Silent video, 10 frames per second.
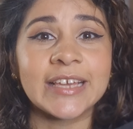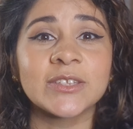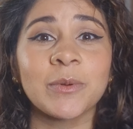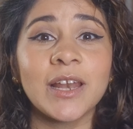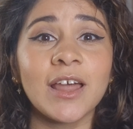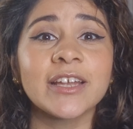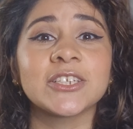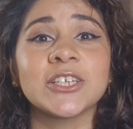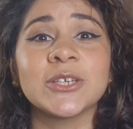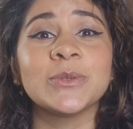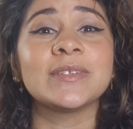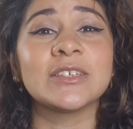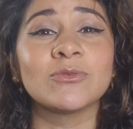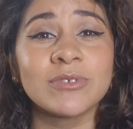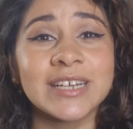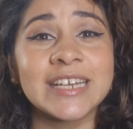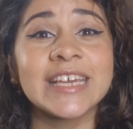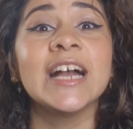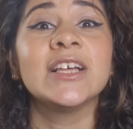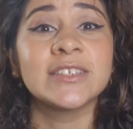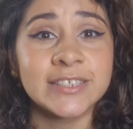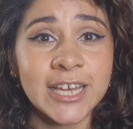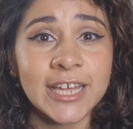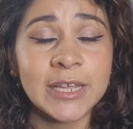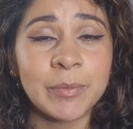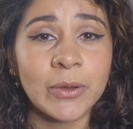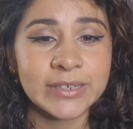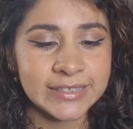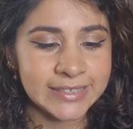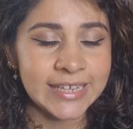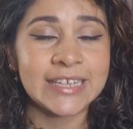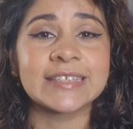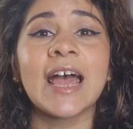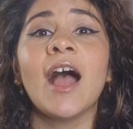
So I like to use these really sturdy boxes.